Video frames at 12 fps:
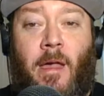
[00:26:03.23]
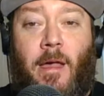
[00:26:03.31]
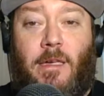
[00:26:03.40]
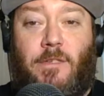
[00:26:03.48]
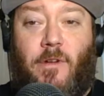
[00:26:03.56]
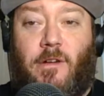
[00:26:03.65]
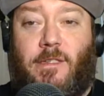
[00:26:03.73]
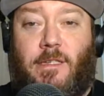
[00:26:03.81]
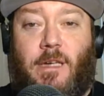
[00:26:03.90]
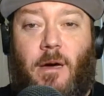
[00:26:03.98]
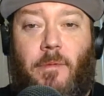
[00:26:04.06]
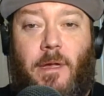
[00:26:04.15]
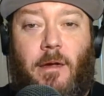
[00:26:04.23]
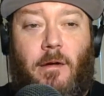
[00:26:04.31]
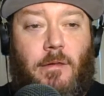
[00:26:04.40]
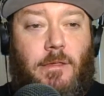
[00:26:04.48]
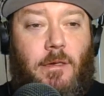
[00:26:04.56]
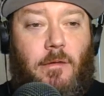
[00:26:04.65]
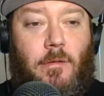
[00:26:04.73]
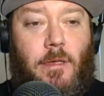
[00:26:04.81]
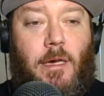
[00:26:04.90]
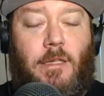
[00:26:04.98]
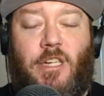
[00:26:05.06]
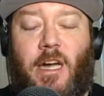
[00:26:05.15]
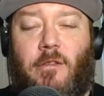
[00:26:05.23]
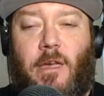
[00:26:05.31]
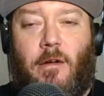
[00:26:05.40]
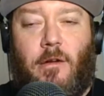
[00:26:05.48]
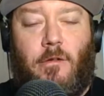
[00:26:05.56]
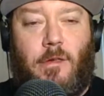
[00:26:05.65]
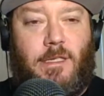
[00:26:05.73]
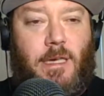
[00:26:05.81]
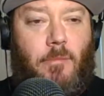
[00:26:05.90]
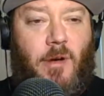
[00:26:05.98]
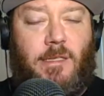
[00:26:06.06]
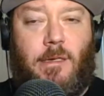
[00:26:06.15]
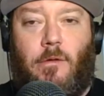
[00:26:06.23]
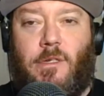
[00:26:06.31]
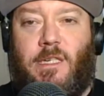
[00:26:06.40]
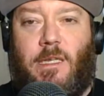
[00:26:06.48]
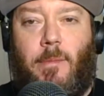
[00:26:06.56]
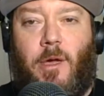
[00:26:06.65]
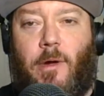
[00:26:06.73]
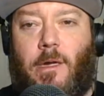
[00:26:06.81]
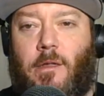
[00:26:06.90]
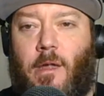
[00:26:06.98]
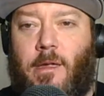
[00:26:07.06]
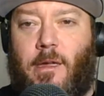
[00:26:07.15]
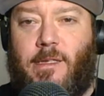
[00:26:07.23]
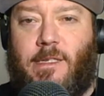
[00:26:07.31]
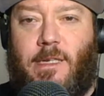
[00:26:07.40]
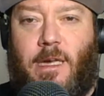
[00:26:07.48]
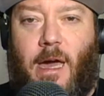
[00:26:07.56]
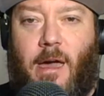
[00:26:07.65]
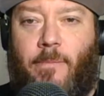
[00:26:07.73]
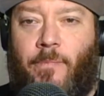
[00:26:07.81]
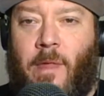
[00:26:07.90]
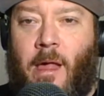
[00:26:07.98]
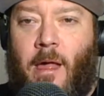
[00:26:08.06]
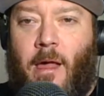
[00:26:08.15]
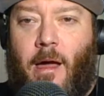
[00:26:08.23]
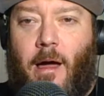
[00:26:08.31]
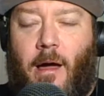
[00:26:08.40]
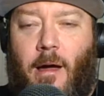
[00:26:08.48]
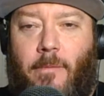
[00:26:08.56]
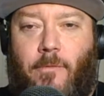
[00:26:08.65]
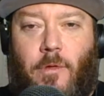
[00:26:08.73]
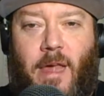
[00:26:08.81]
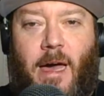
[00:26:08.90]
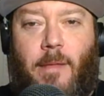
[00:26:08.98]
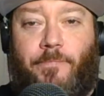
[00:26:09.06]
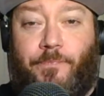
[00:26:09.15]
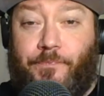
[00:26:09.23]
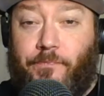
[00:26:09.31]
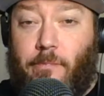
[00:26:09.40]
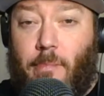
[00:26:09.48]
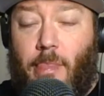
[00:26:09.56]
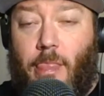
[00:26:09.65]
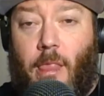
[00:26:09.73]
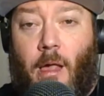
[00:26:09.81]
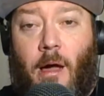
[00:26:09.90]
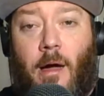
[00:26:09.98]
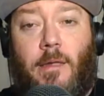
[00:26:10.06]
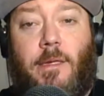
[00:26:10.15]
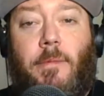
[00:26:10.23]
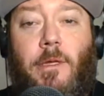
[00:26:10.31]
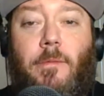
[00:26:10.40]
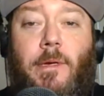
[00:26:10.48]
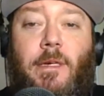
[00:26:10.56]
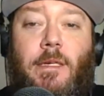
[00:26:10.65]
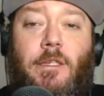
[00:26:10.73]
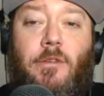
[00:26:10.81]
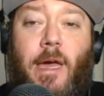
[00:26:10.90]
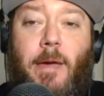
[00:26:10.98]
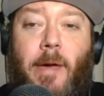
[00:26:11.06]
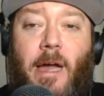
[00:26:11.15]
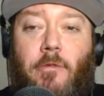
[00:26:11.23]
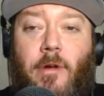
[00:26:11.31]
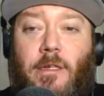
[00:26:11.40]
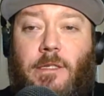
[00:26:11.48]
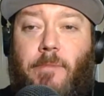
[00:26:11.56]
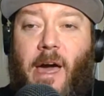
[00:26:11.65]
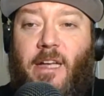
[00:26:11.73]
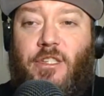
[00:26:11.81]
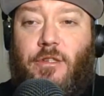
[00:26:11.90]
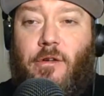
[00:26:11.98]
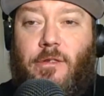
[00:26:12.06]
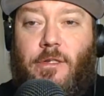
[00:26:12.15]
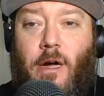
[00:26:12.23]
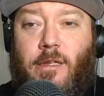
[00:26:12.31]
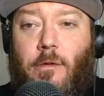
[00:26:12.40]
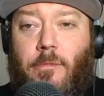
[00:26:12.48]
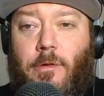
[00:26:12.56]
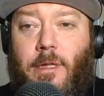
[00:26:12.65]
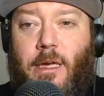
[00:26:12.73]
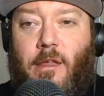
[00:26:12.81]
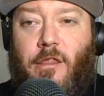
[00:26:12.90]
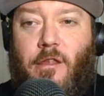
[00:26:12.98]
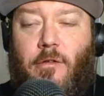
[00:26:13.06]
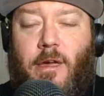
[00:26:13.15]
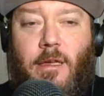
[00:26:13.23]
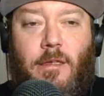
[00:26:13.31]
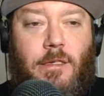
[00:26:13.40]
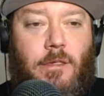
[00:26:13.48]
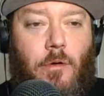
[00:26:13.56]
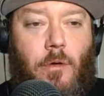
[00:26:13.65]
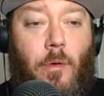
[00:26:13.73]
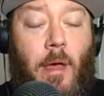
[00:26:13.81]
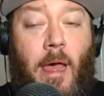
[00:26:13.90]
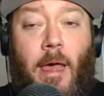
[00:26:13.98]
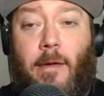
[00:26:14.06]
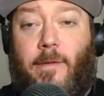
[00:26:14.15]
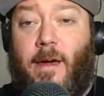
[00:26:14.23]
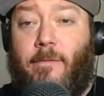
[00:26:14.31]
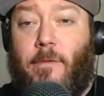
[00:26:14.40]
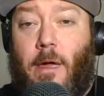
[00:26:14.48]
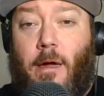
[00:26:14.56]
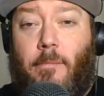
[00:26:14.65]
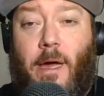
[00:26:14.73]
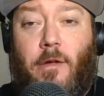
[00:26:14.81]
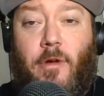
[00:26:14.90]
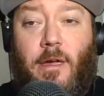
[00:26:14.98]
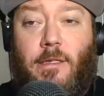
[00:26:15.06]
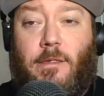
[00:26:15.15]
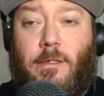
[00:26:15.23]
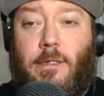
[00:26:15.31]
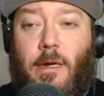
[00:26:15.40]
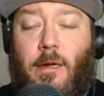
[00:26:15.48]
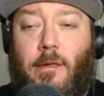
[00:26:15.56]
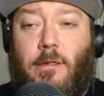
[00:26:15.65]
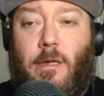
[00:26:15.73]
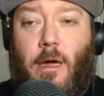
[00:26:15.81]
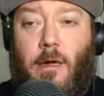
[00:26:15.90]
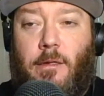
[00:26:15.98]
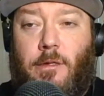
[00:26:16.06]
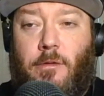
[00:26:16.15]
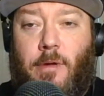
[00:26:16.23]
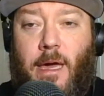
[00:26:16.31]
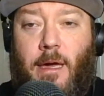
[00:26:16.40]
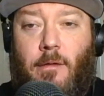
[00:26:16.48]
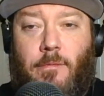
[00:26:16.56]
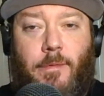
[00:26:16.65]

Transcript: as far as this company goes. So you can check out the article on Slam Wrestling or CWNonline.ca for that. WWE 2K Battlegrounds patch notes, October the 30th. So if you have Battlegrounds 2K,